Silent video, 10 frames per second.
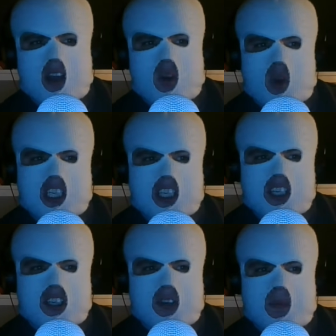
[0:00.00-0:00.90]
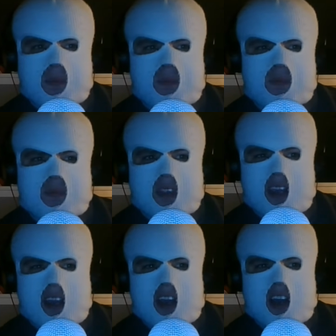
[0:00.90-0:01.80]
Question 2.
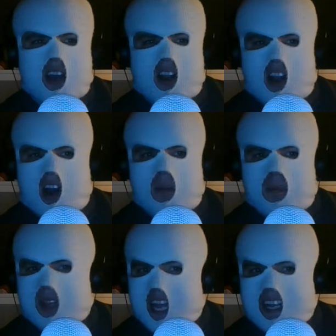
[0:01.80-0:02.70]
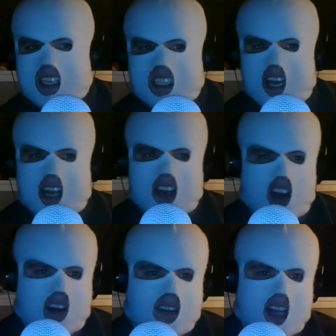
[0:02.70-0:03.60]
Complex and
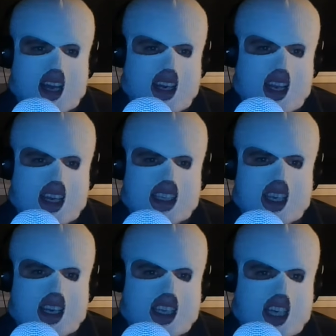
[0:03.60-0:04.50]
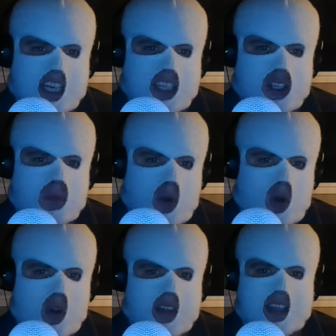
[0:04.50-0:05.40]
novel ideas excite you
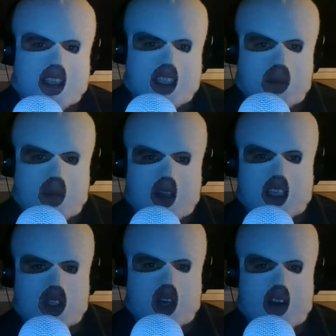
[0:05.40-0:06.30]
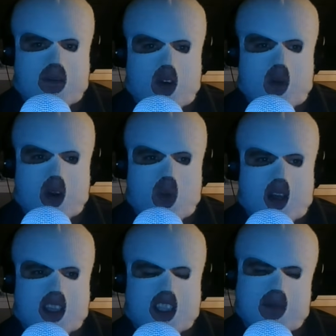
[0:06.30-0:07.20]
more than simple and straightforward
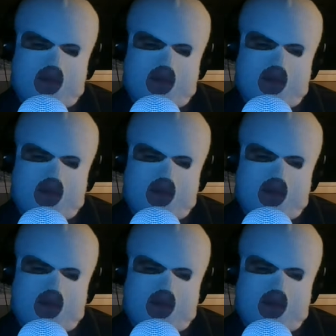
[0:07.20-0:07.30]
ones.